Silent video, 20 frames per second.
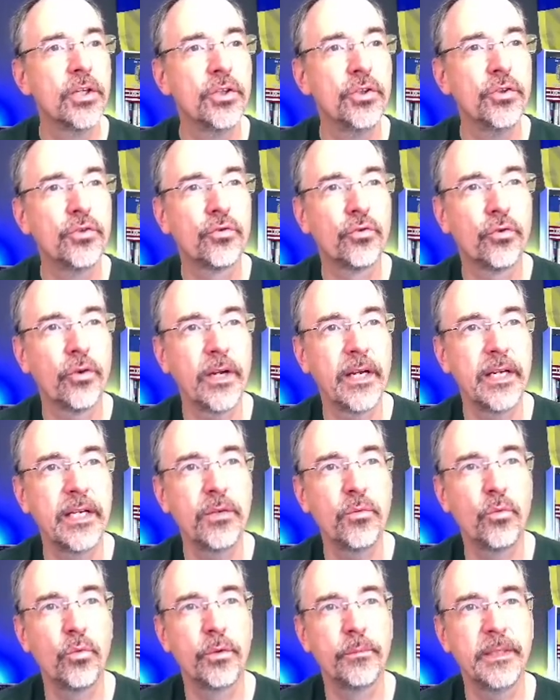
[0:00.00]

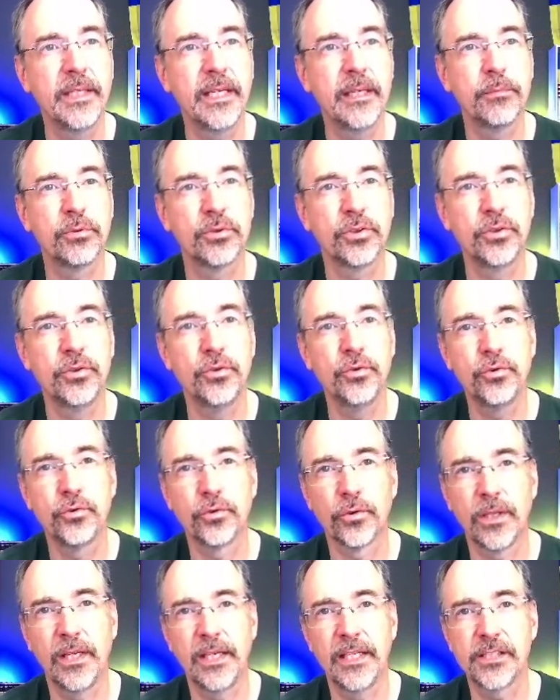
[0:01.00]
Ukraine will be able to
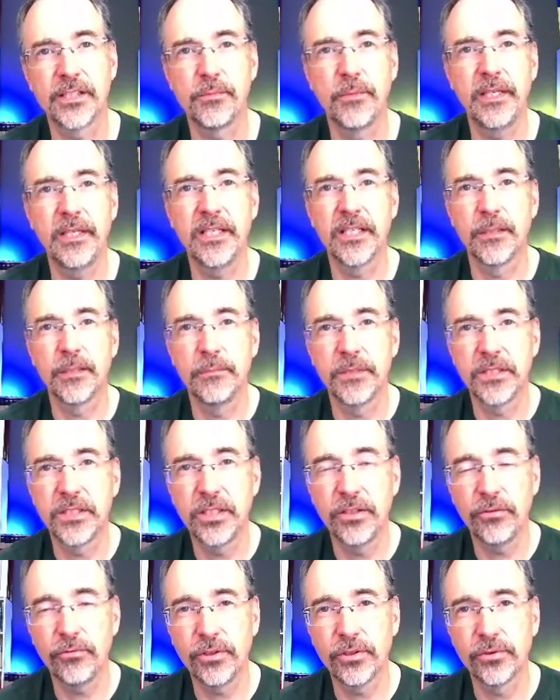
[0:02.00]
neutralize many of the
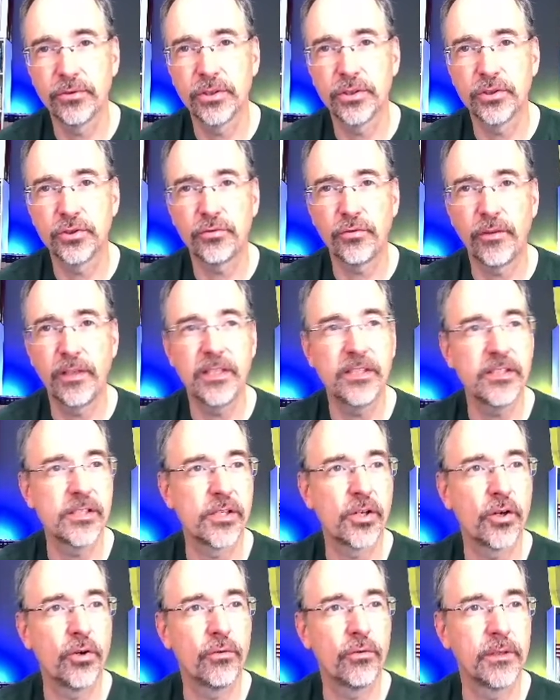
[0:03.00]
material constraints it
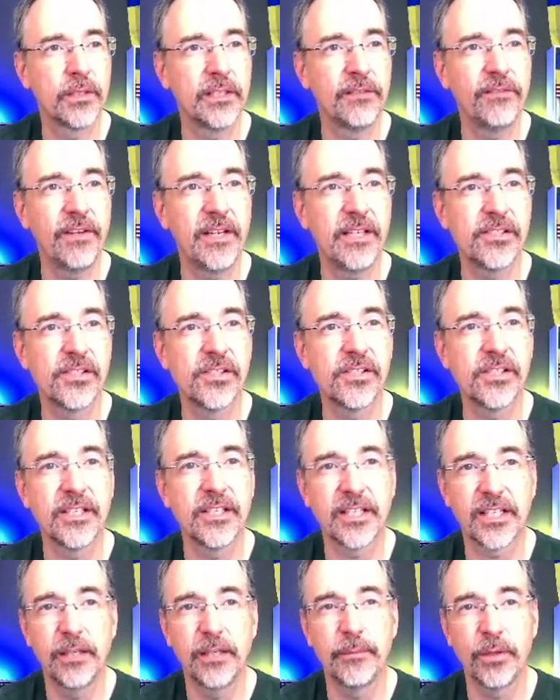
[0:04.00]
currently faces in
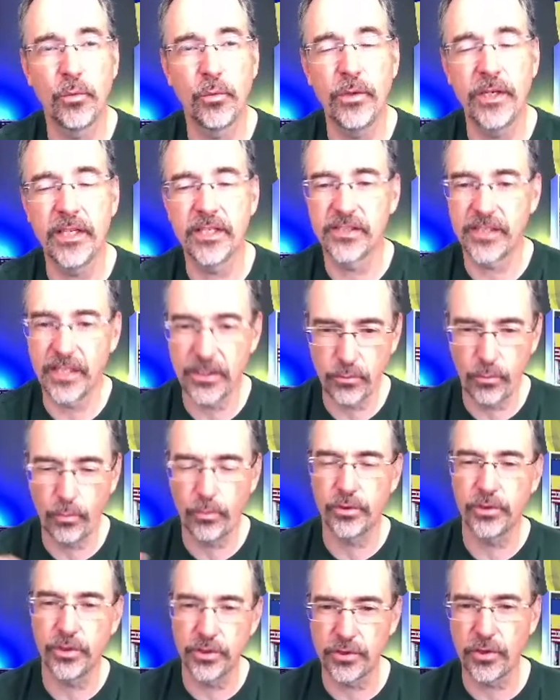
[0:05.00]
the coming weeks. That's what we're
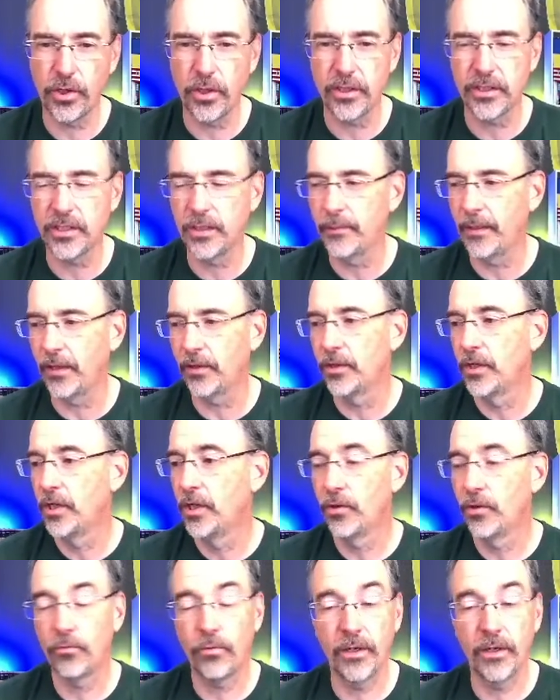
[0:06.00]
just talking about.
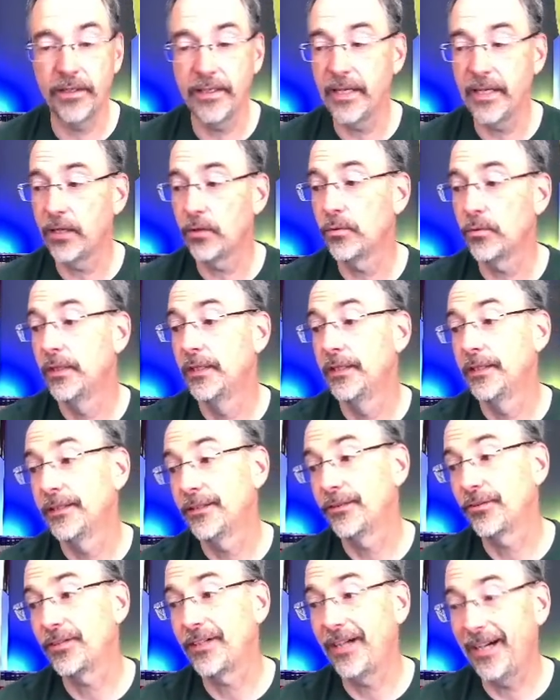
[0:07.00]
Right now,
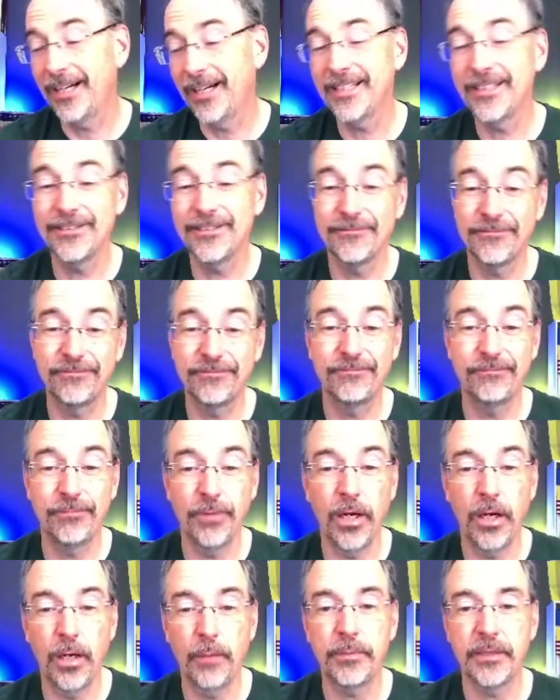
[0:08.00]
they're kind of
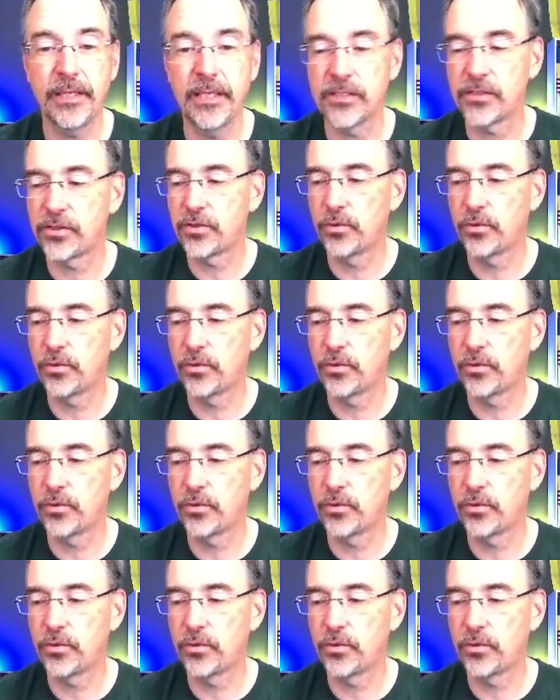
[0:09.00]
up against the